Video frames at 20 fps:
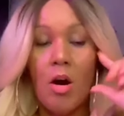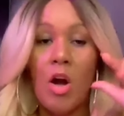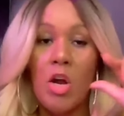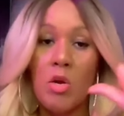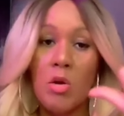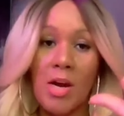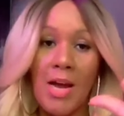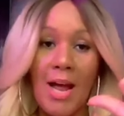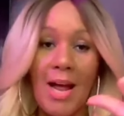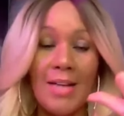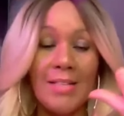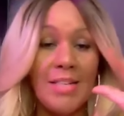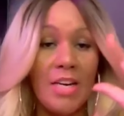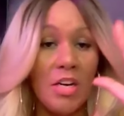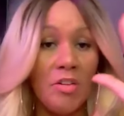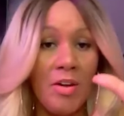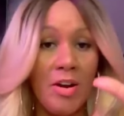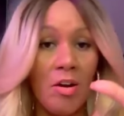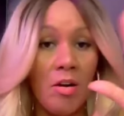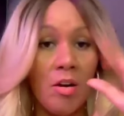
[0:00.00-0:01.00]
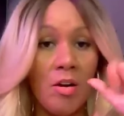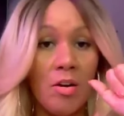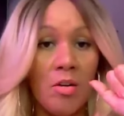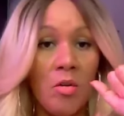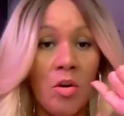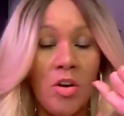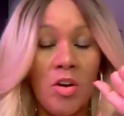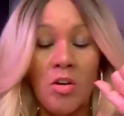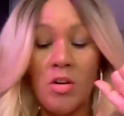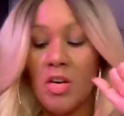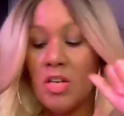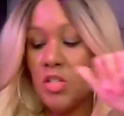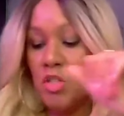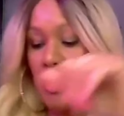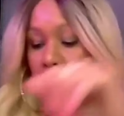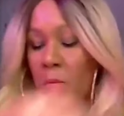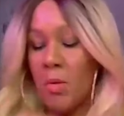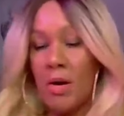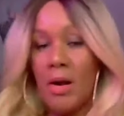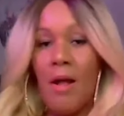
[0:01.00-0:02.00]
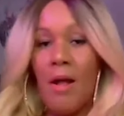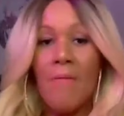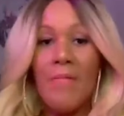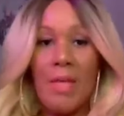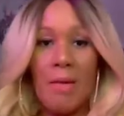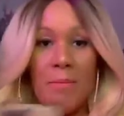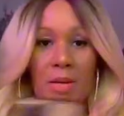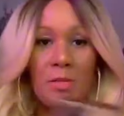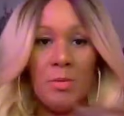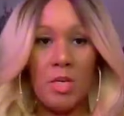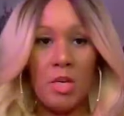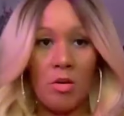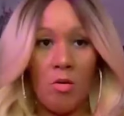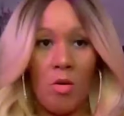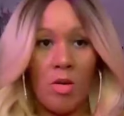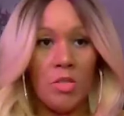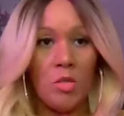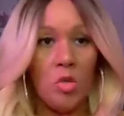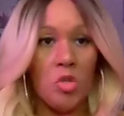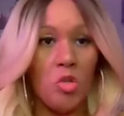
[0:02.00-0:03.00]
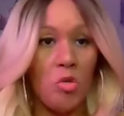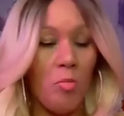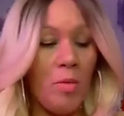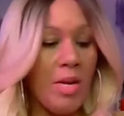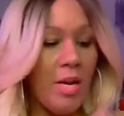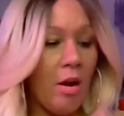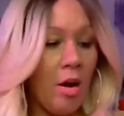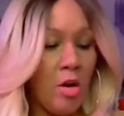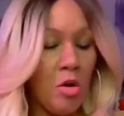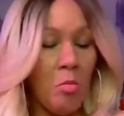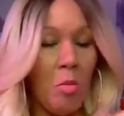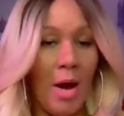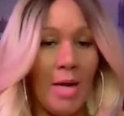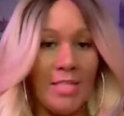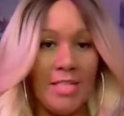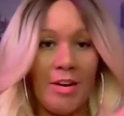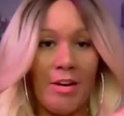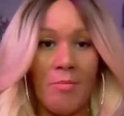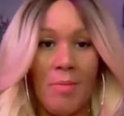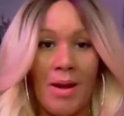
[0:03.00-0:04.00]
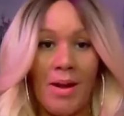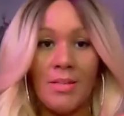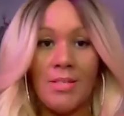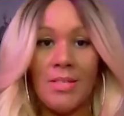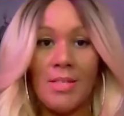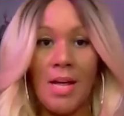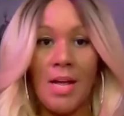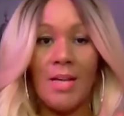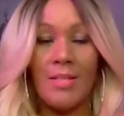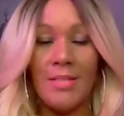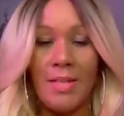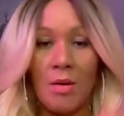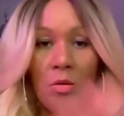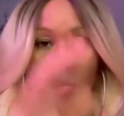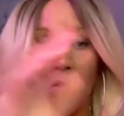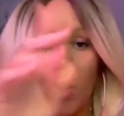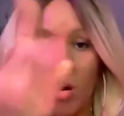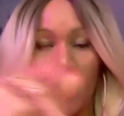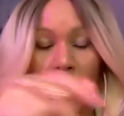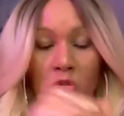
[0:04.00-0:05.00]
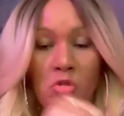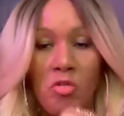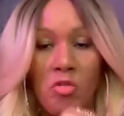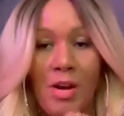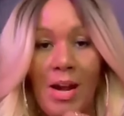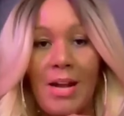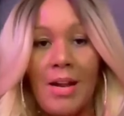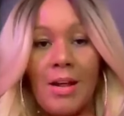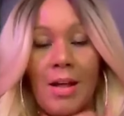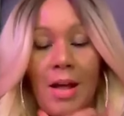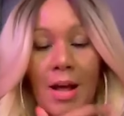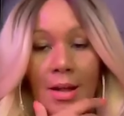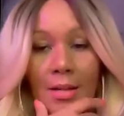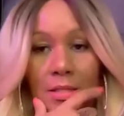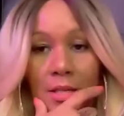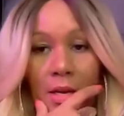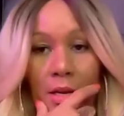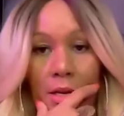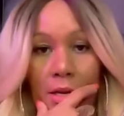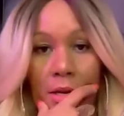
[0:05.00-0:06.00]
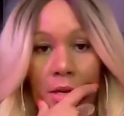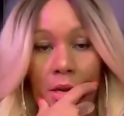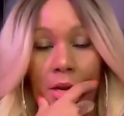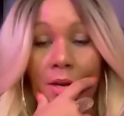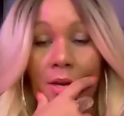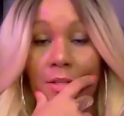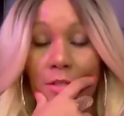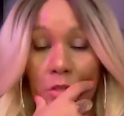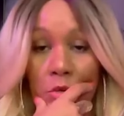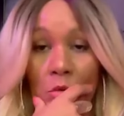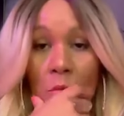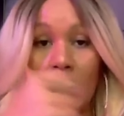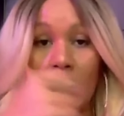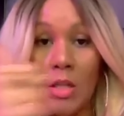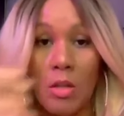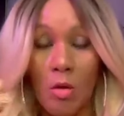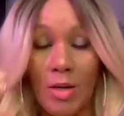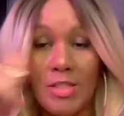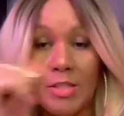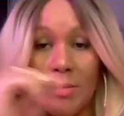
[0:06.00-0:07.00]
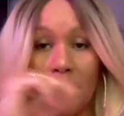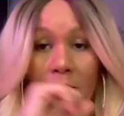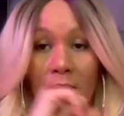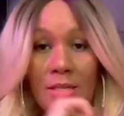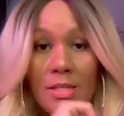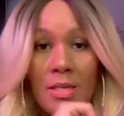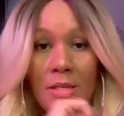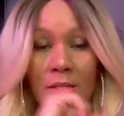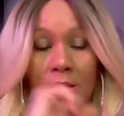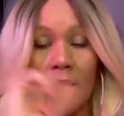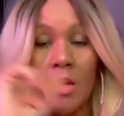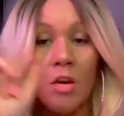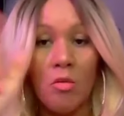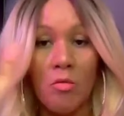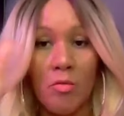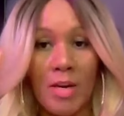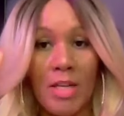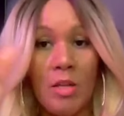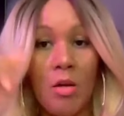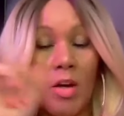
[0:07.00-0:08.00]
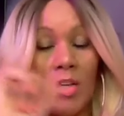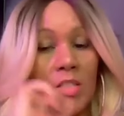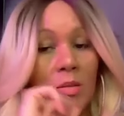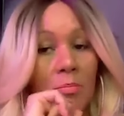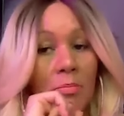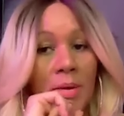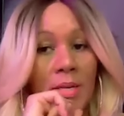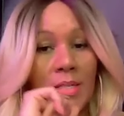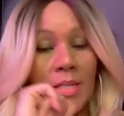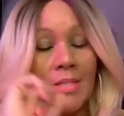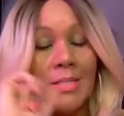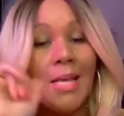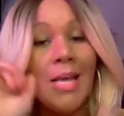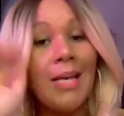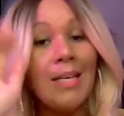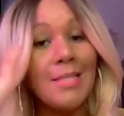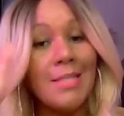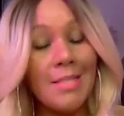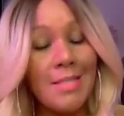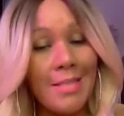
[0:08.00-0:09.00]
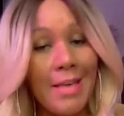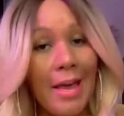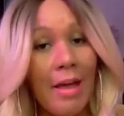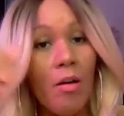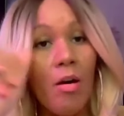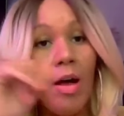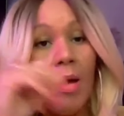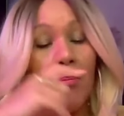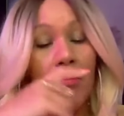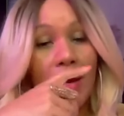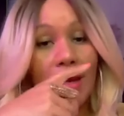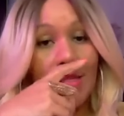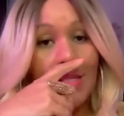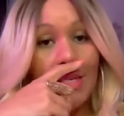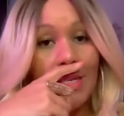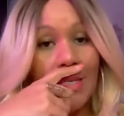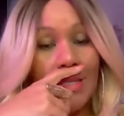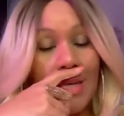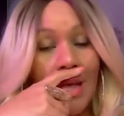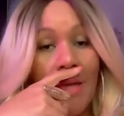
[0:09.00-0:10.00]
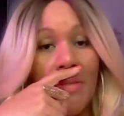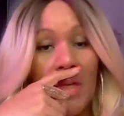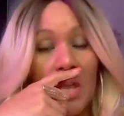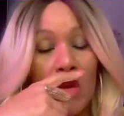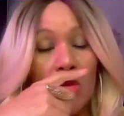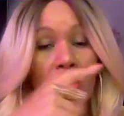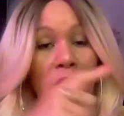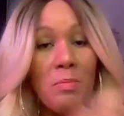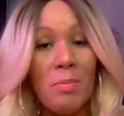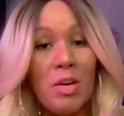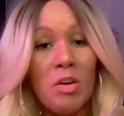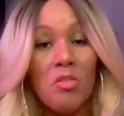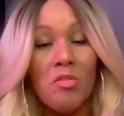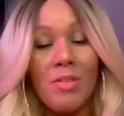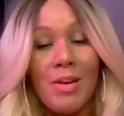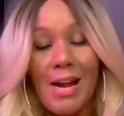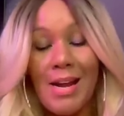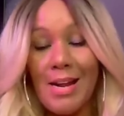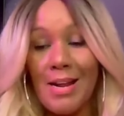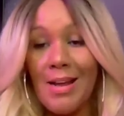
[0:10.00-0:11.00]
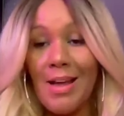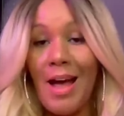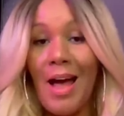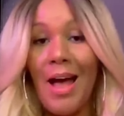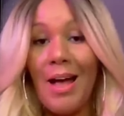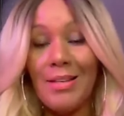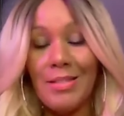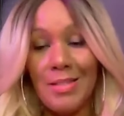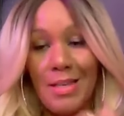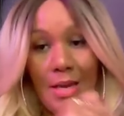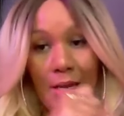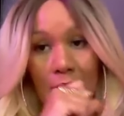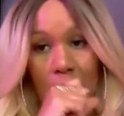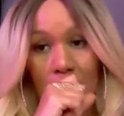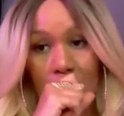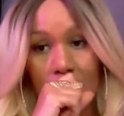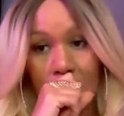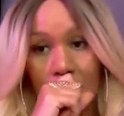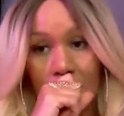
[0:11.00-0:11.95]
Are you a content creator or you're a consumer? That means when you're on social media, are you watching everybody else's content or are you creating content? Because if you want to launch a business, relaunch a business, scale a business, then you need to be creating content.